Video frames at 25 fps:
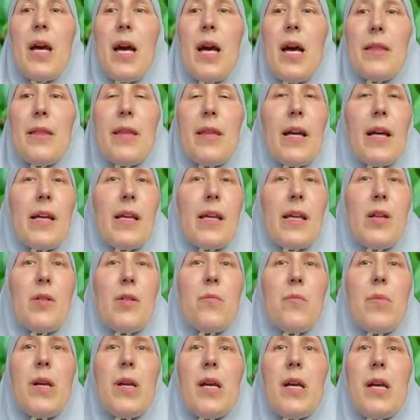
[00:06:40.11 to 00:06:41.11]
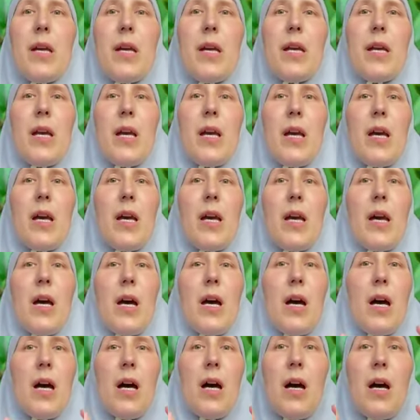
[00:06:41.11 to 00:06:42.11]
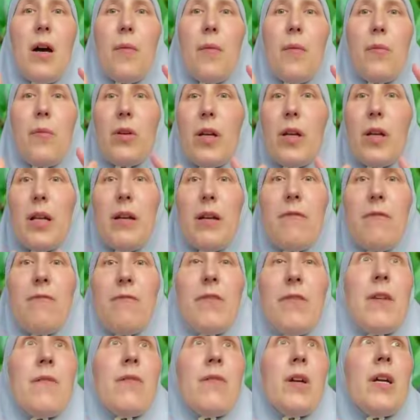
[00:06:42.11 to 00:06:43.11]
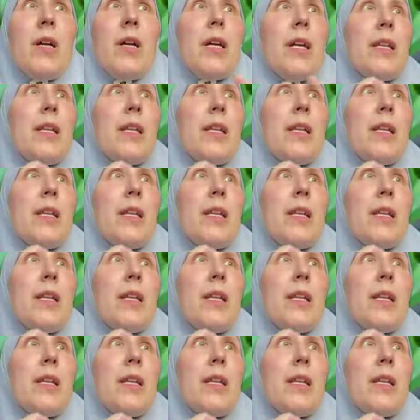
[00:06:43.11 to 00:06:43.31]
and that can be you can have fever,